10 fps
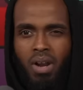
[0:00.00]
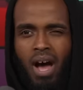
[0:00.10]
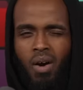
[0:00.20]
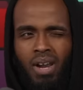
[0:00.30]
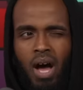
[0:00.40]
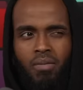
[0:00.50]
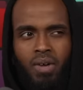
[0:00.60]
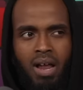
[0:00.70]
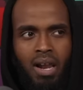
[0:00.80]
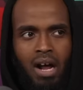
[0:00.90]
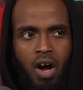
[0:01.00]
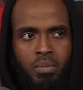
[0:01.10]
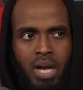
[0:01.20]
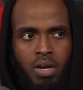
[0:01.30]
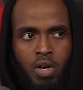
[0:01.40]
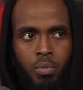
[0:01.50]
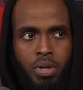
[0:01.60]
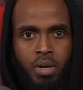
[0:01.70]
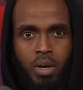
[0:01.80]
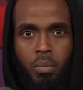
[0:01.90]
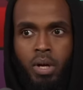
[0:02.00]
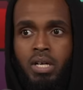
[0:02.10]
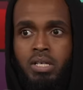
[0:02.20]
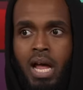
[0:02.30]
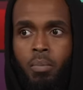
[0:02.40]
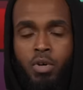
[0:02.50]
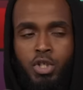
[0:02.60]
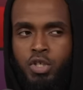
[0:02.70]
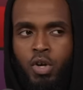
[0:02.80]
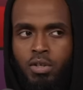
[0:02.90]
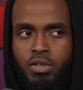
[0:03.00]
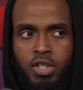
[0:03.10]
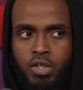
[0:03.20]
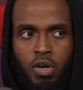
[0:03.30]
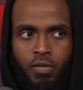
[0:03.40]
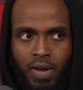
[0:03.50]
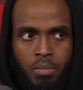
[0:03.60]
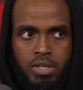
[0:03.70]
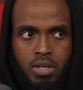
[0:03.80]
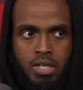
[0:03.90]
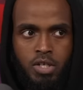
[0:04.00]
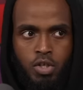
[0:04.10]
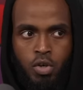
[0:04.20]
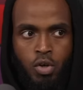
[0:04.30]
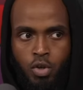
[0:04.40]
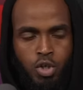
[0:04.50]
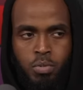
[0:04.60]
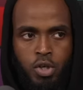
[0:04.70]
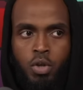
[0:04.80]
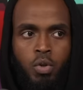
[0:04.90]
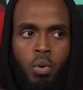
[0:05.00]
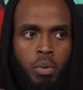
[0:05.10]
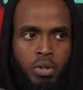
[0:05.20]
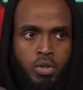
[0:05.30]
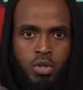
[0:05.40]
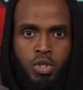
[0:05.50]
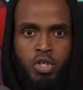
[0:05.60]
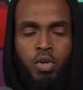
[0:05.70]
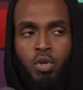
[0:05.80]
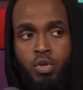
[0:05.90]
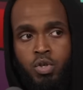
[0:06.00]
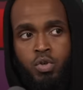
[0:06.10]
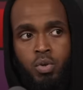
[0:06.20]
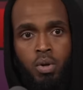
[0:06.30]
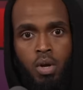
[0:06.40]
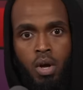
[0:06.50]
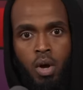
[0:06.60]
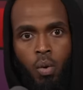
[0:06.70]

but now now I've kind of like calmed down a little bit because like bro she's not she's not famous as in she's not a youtuber she don't do what we do so she's not used to